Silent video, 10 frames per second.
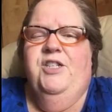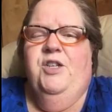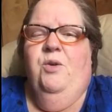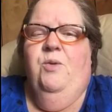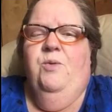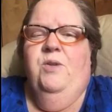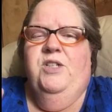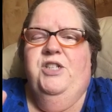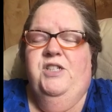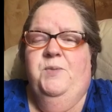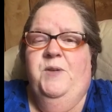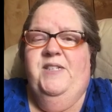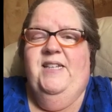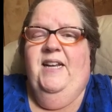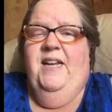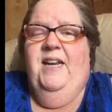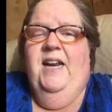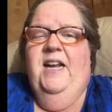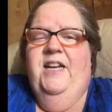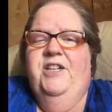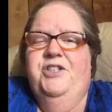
So just one second, and I'm going